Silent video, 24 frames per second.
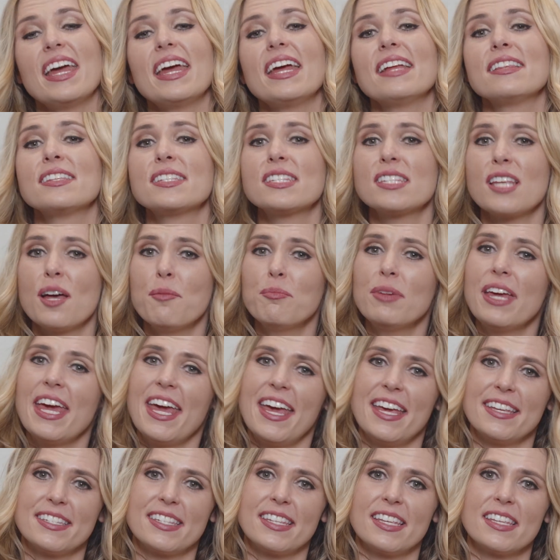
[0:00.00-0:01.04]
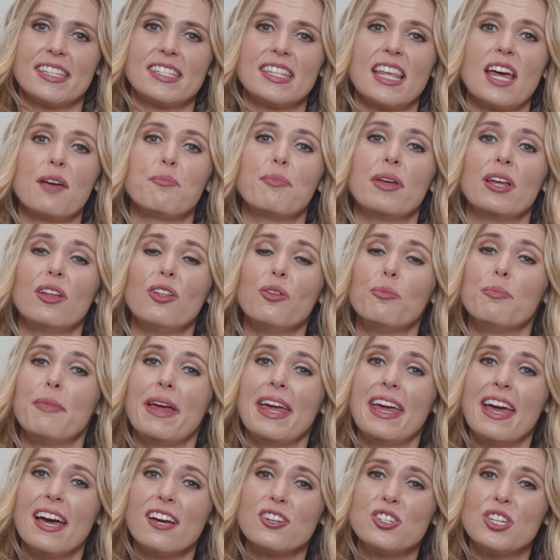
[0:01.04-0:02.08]
In some cases, that pill
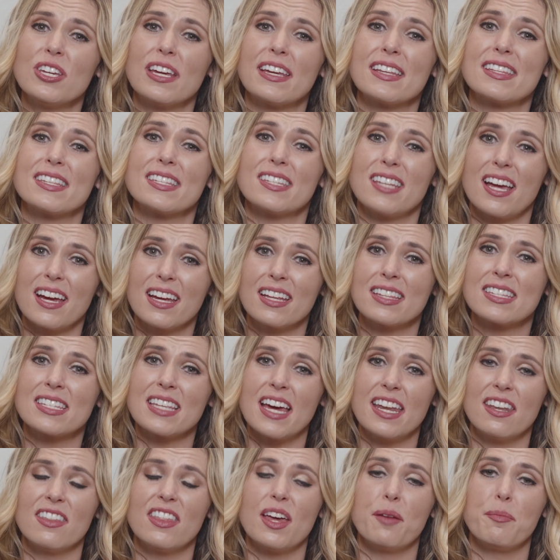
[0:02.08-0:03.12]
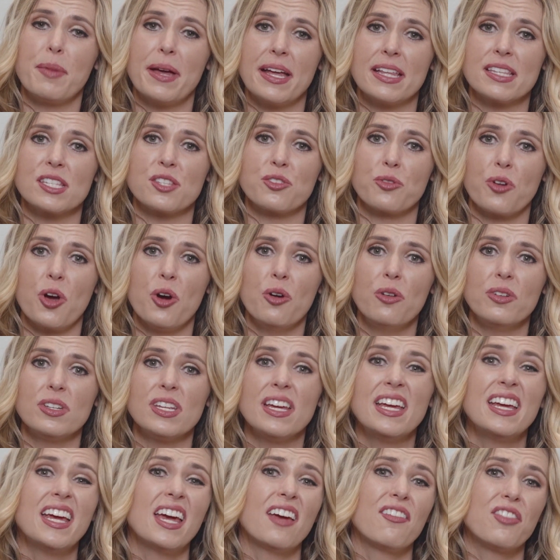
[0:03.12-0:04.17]
may actually get stuck inside of that pet's throat
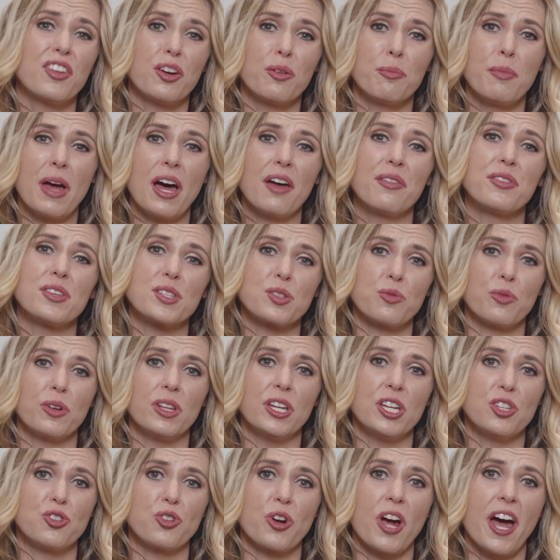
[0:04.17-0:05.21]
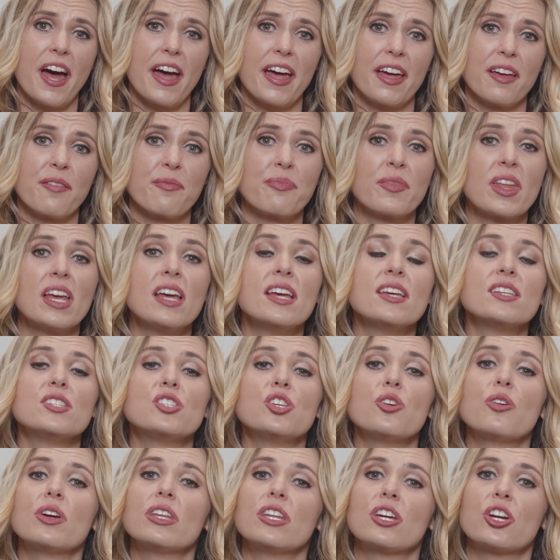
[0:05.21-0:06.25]
if their mouth is really dry.
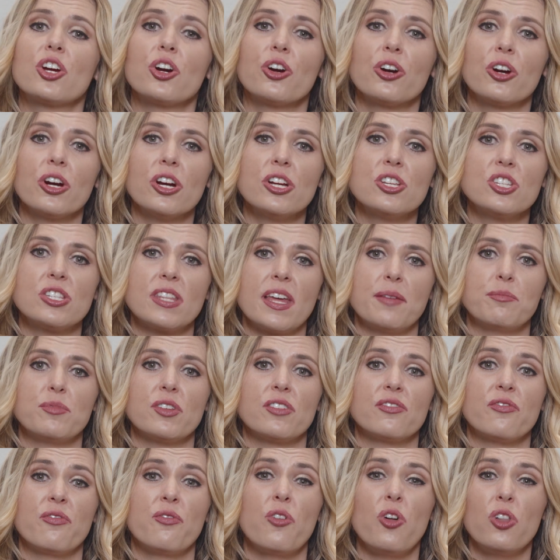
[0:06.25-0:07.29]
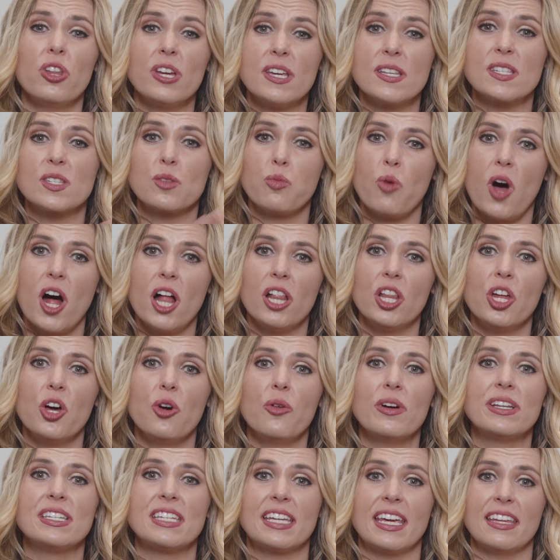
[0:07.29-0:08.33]
So you can encourage them to fully
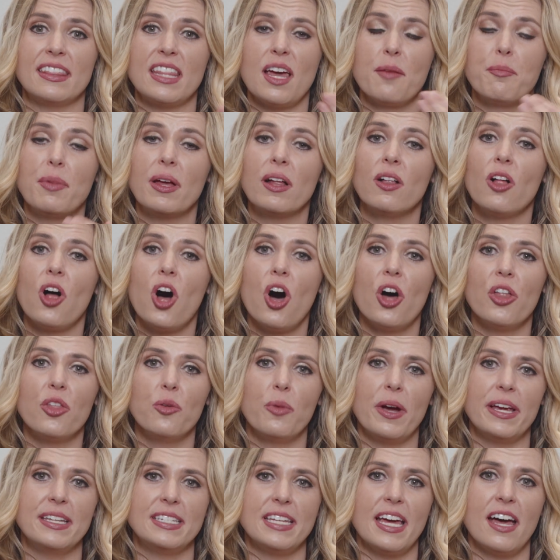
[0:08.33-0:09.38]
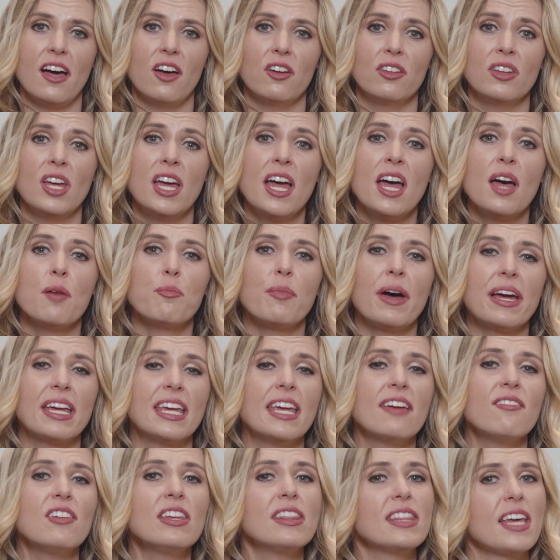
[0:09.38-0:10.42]
swallow and to get that pill all the way down by
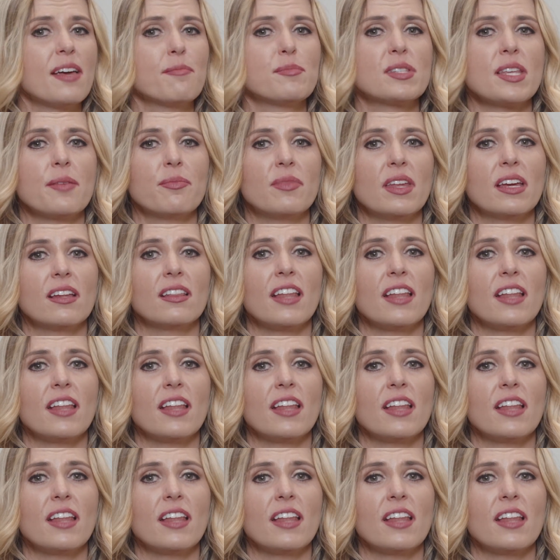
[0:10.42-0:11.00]
giving them something